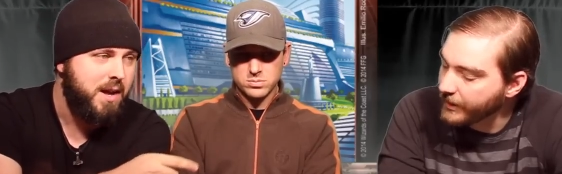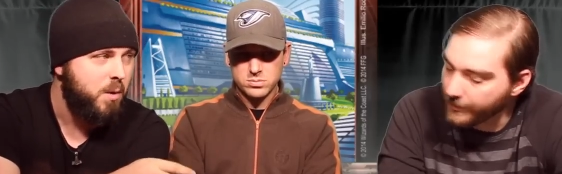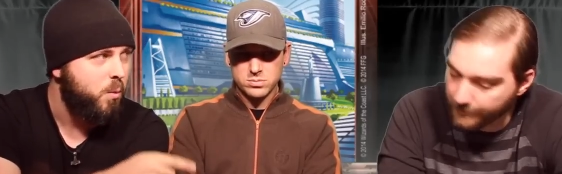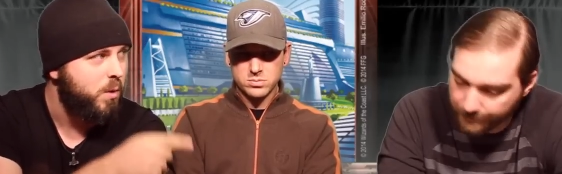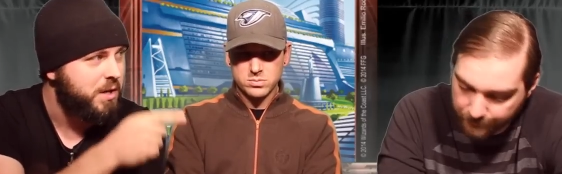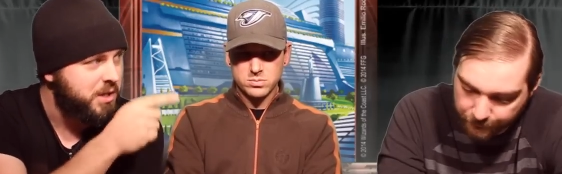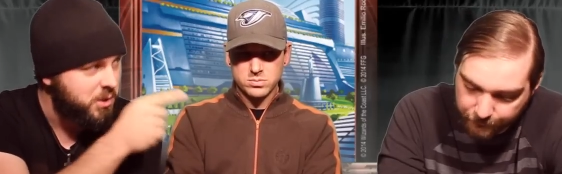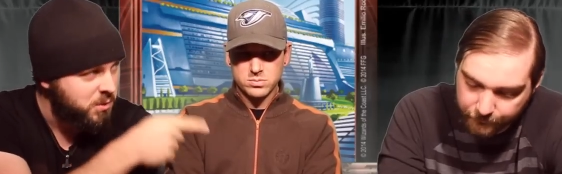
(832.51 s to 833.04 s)
Speaker 1: Yeah.
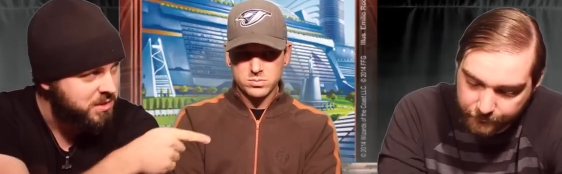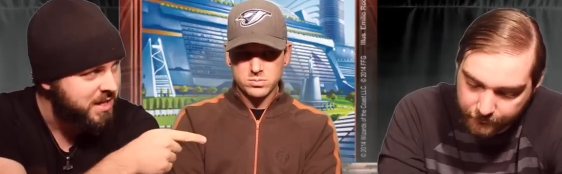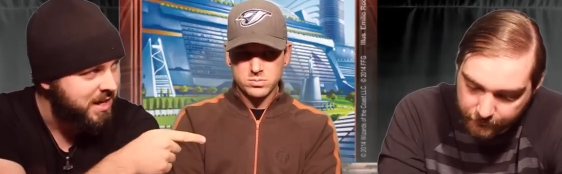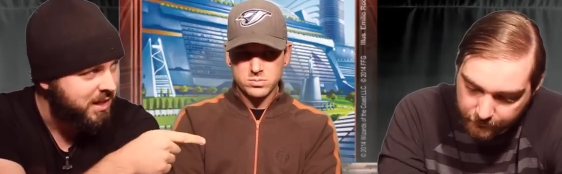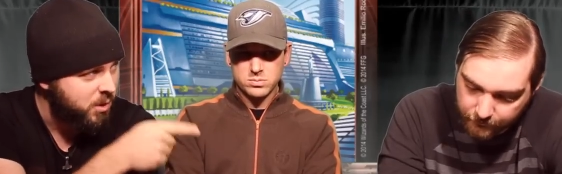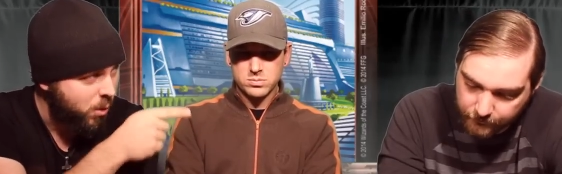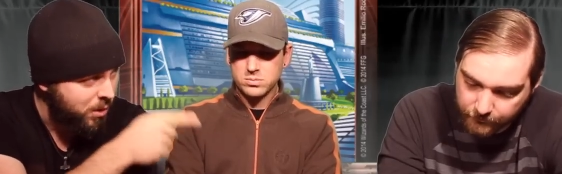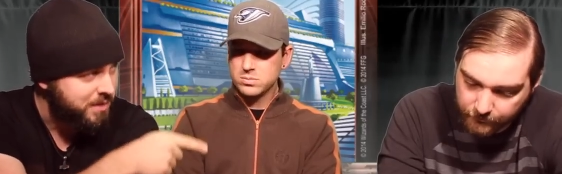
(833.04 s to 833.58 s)
When you
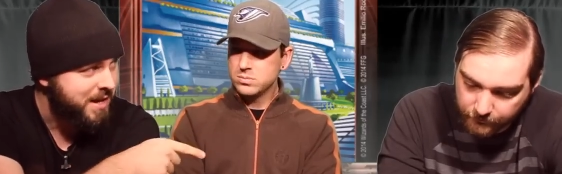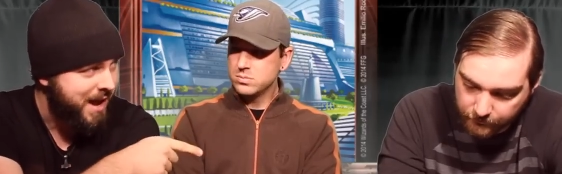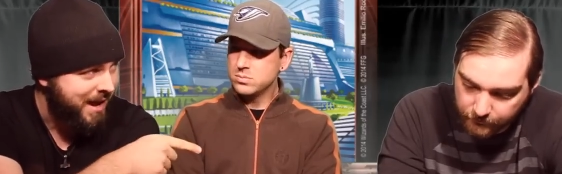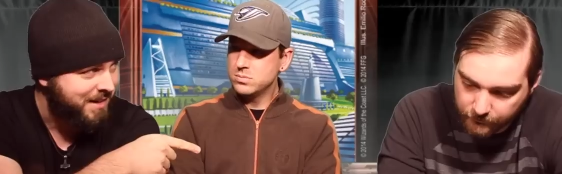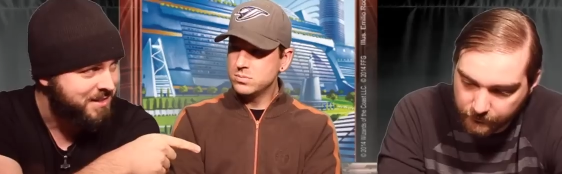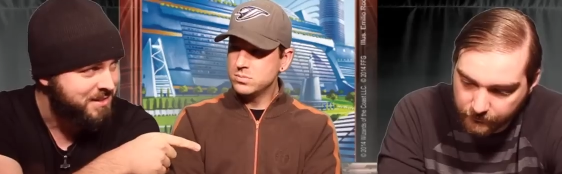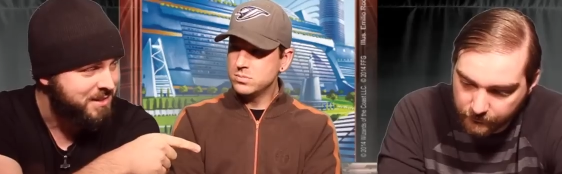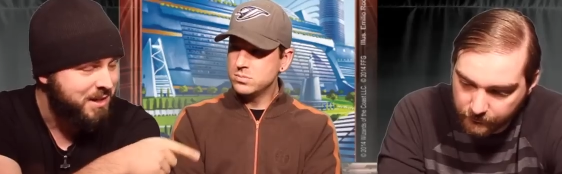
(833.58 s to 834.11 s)
take your
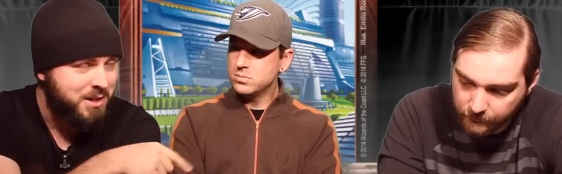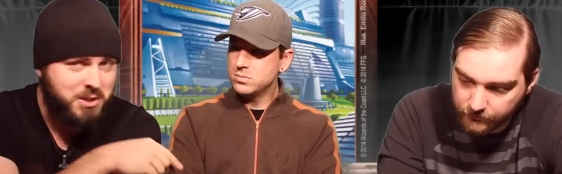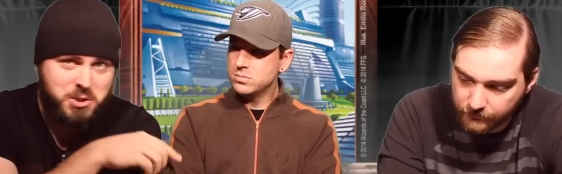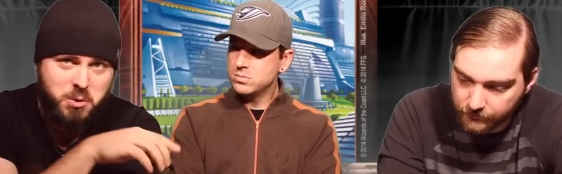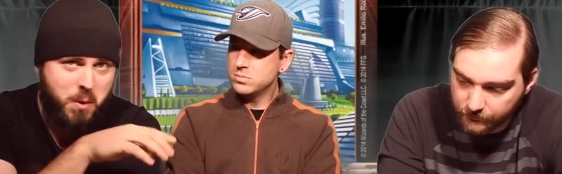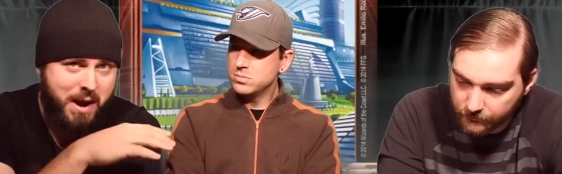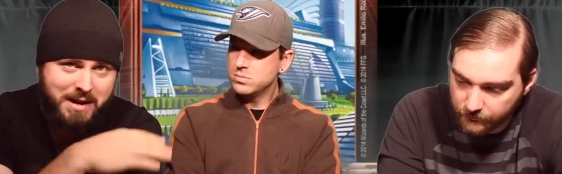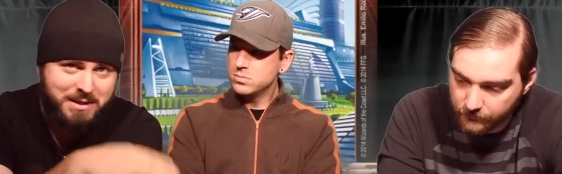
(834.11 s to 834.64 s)
decks
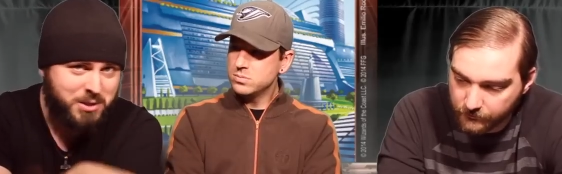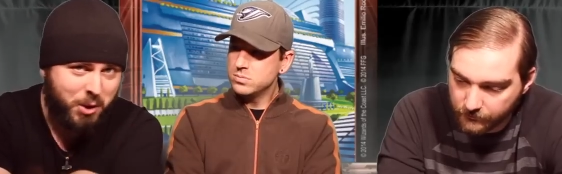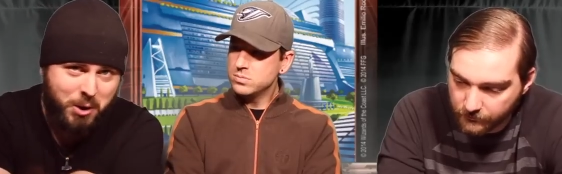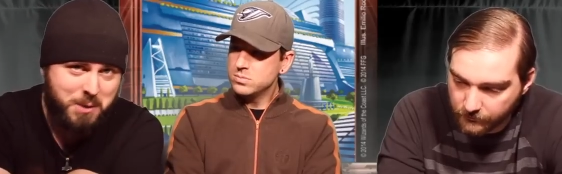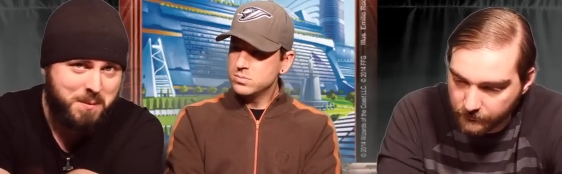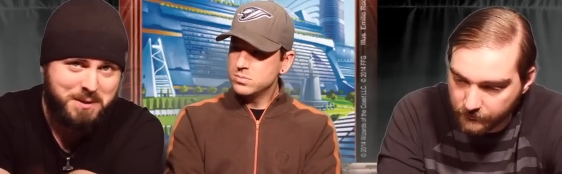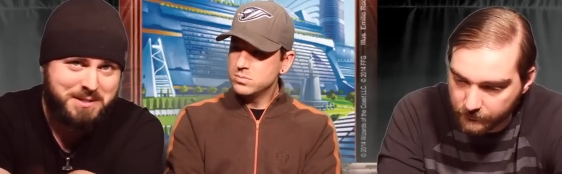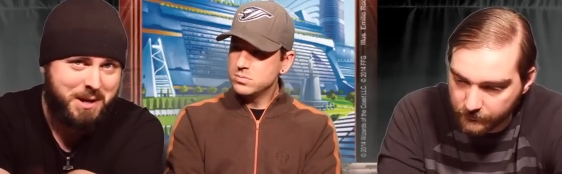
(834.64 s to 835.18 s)
to any
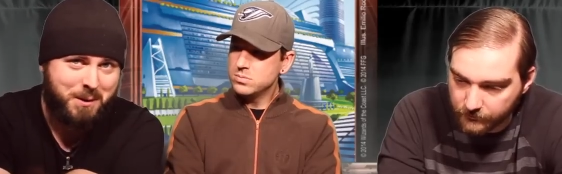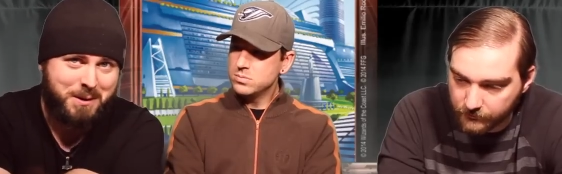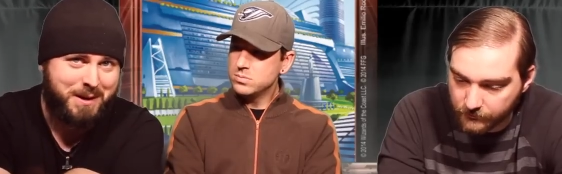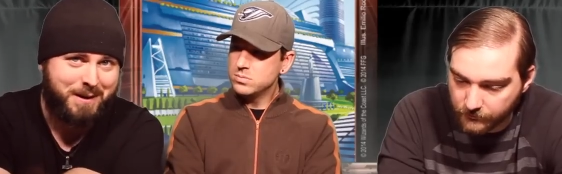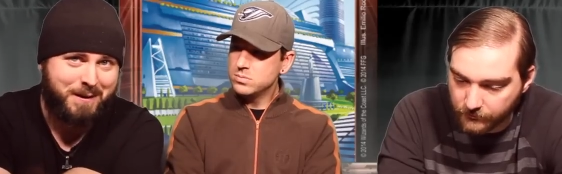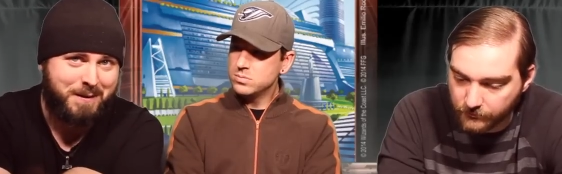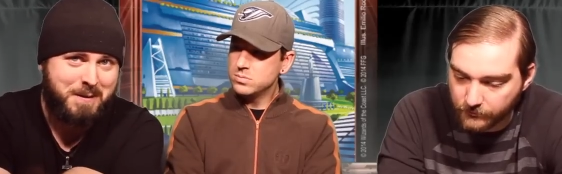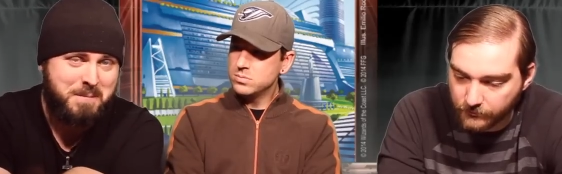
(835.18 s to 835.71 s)
tournaments out
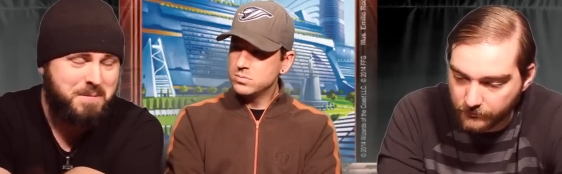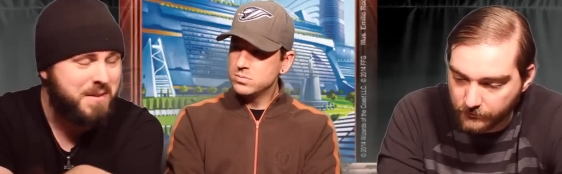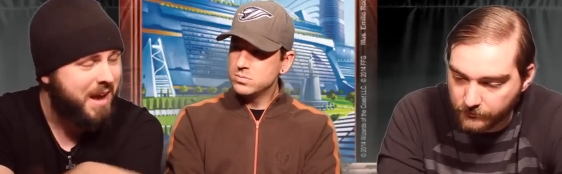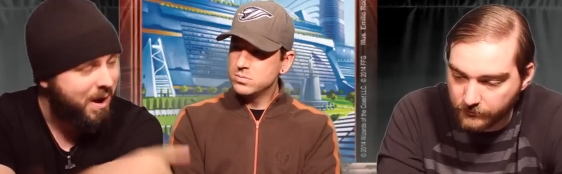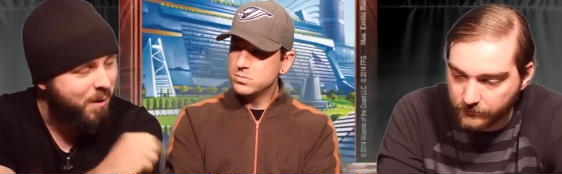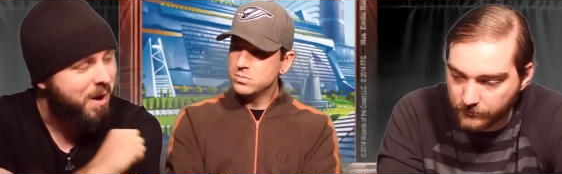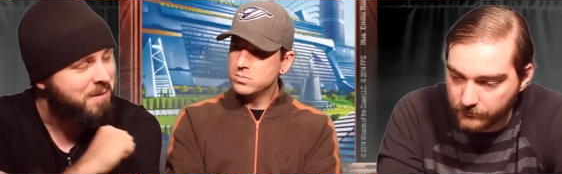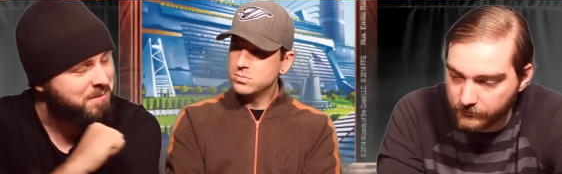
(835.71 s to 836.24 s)
here,
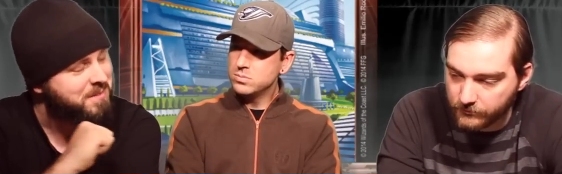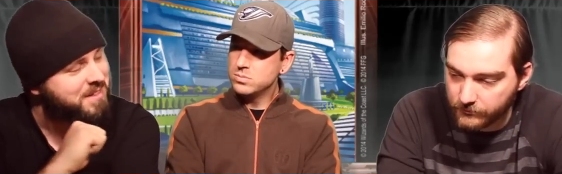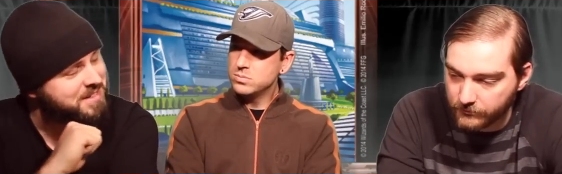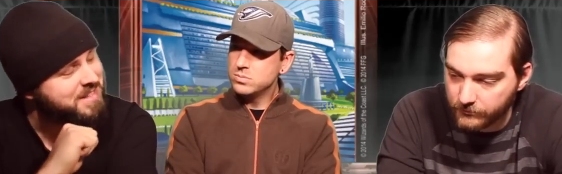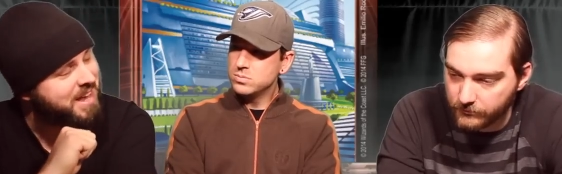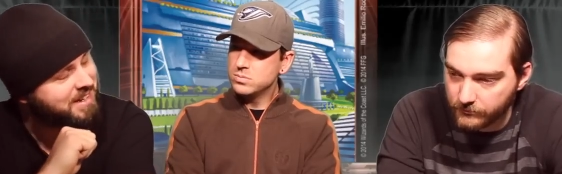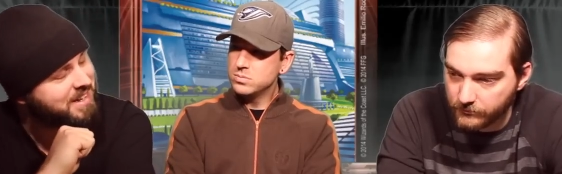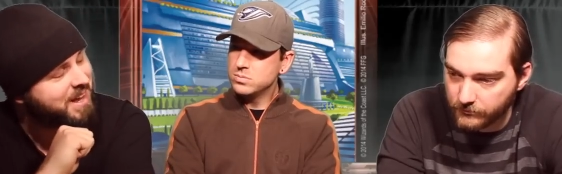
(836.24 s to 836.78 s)
how often
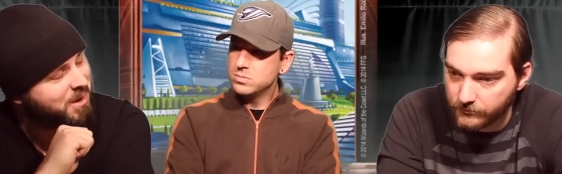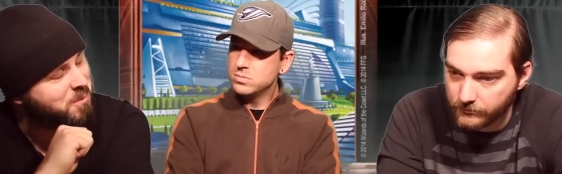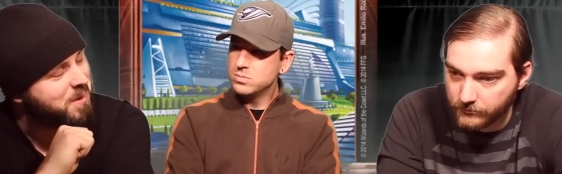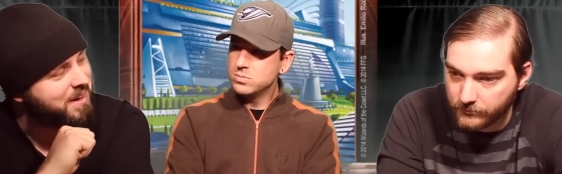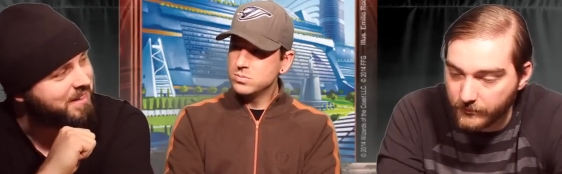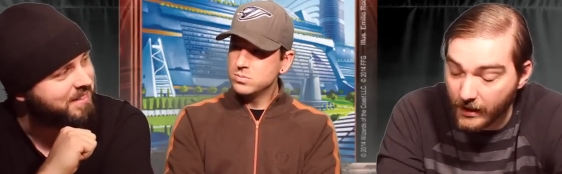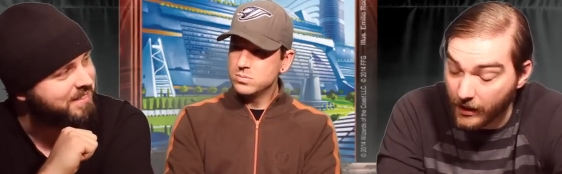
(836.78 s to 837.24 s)
does that deck win?